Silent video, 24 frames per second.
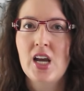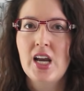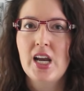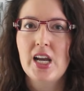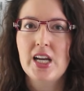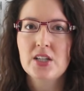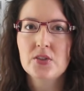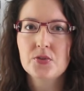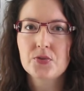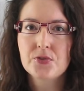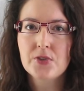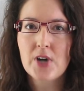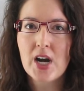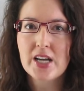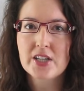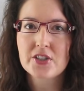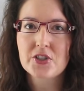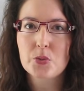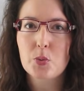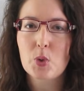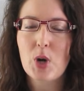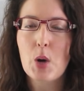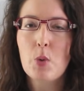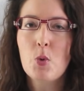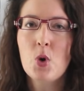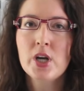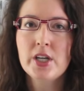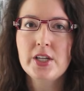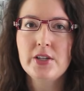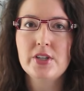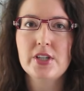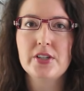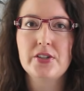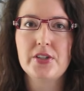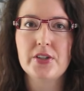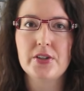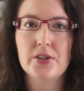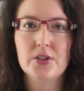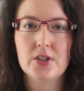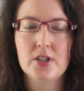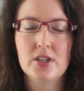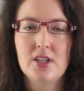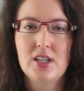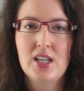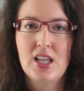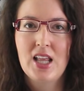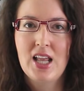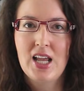In French, what I want you to do
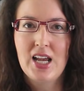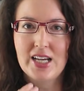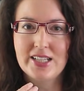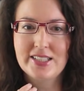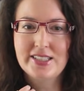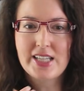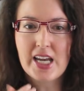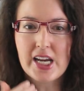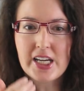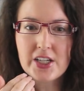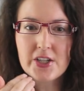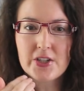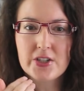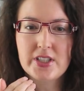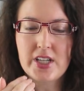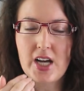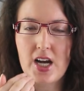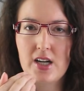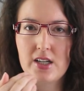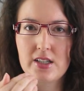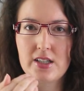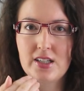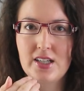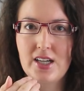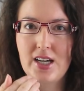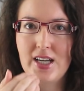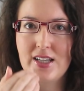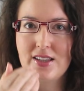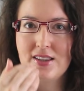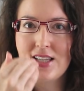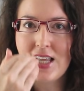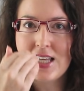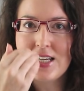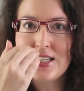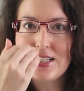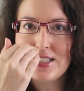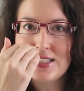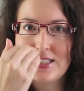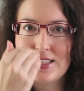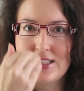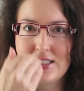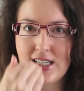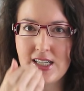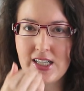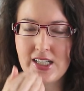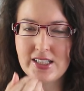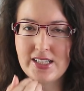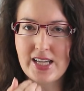is take your tongue and let it
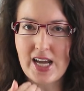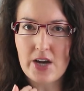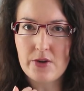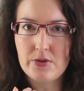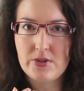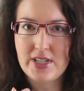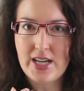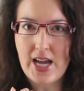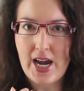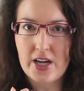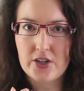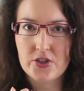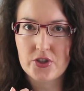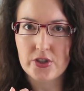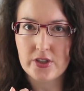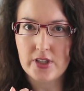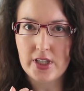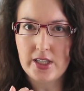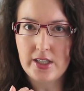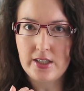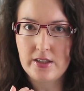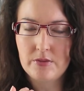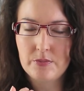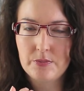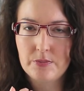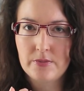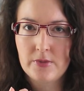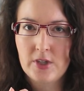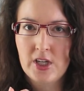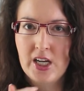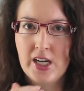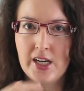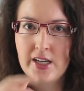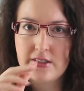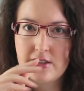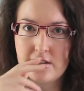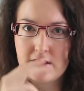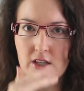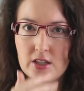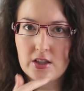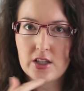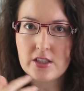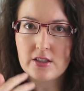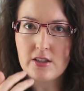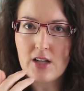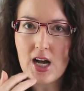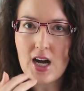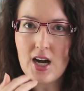sink down naturally into the
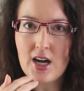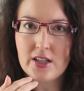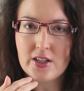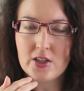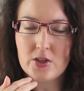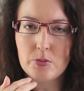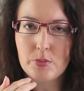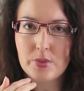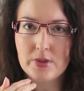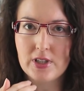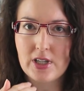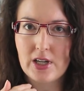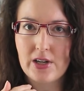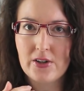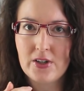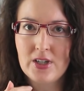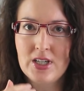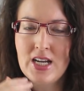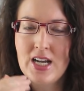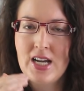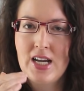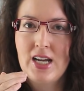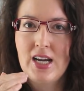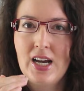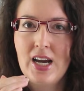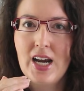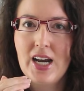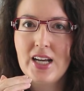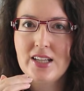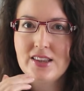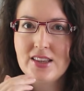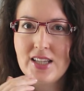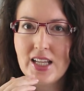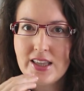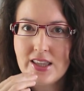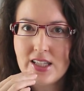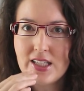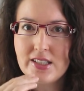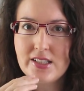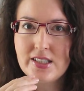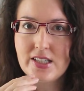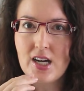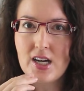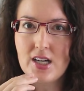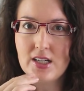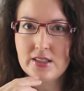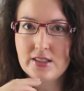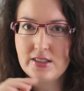little hollow below, and let the
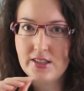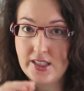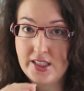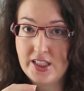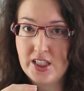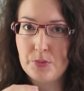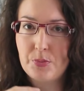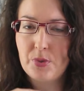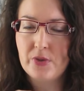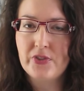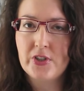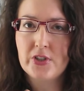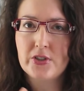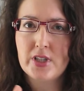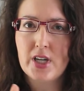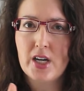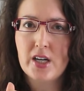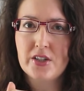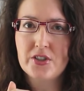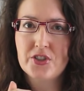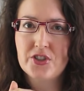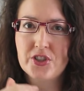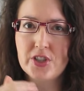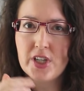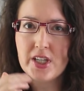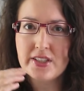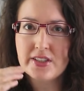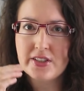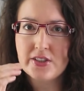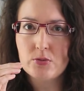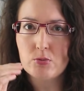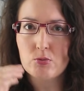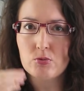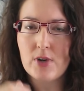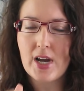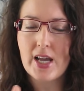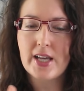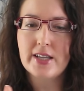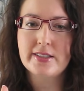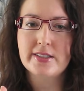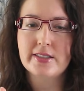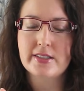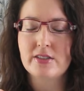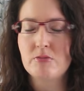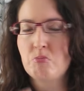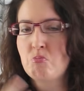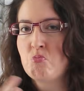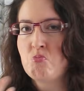tongue, the tip of your tongue, just
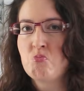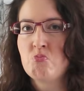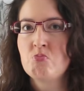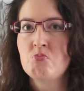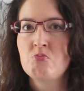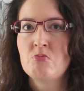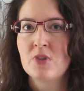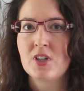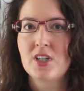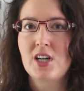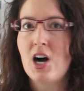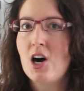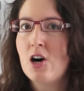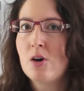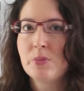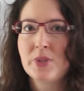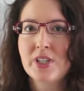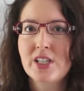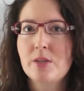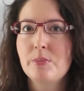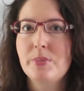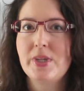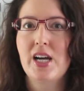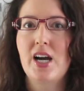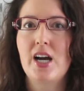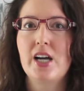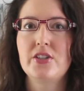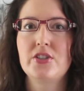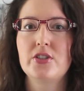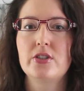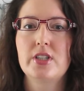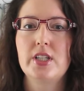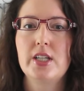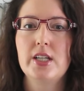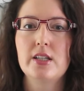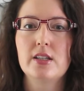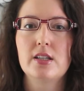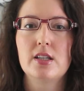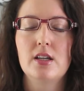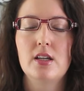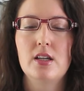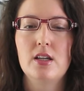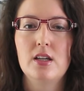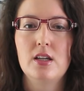rest calmly behind your teeth.